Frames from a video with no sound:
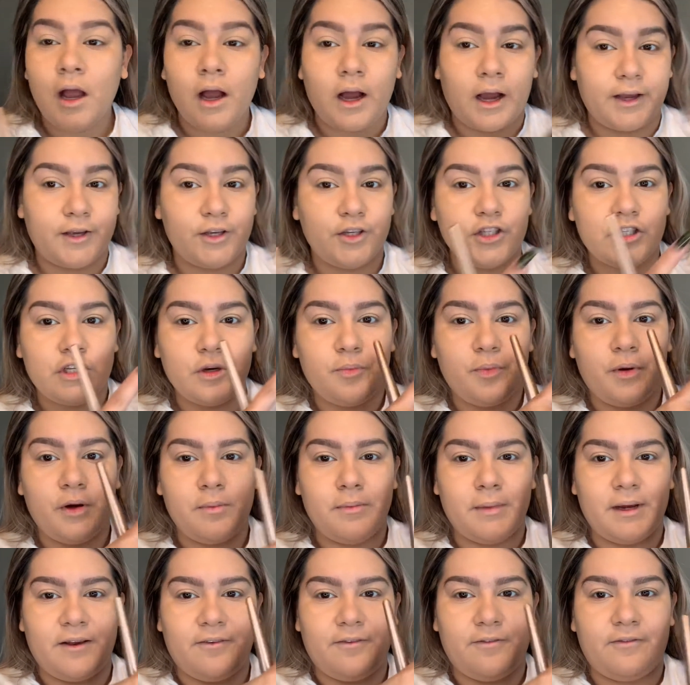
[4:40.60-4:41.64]
I used to put
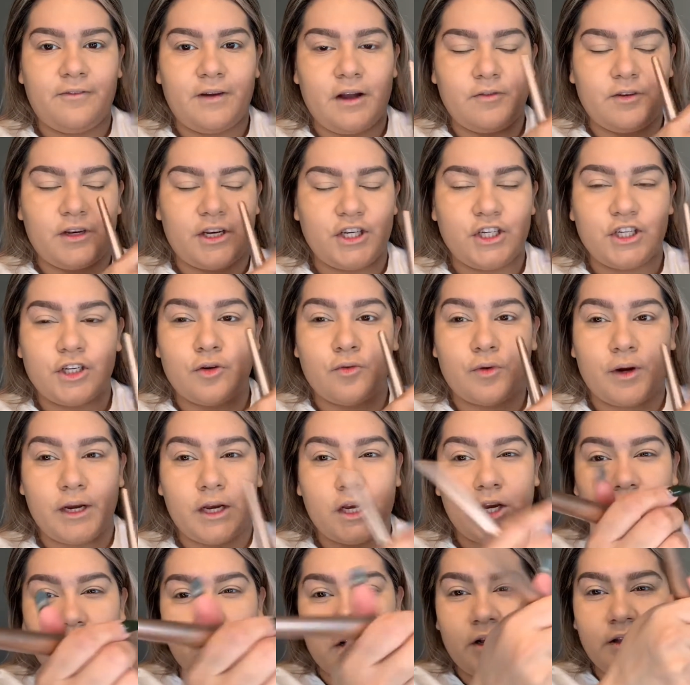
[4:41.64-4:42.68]
my foundation right
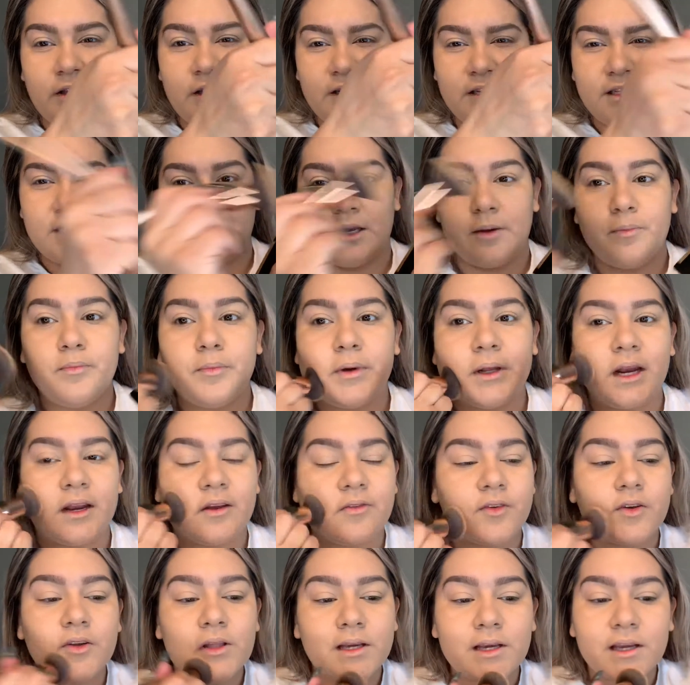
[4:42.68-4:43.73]
here and then dip, but I
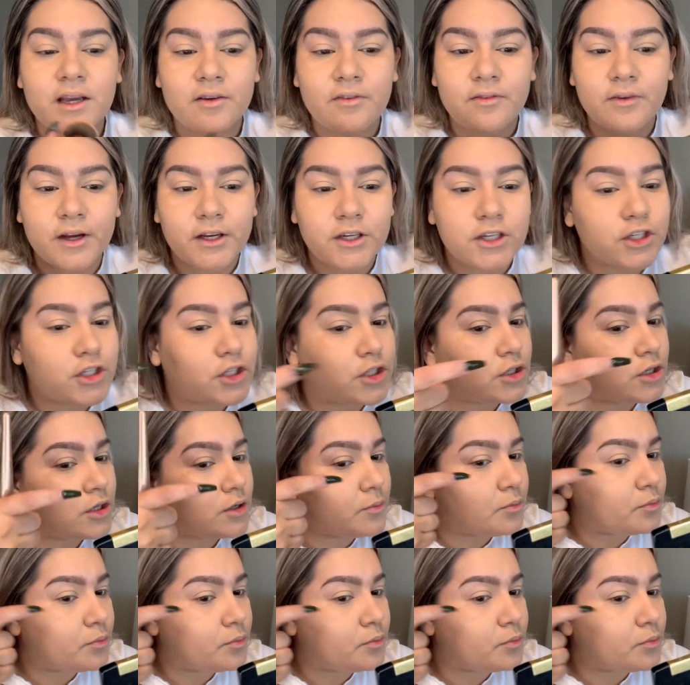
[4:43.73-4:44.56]
feel like if I just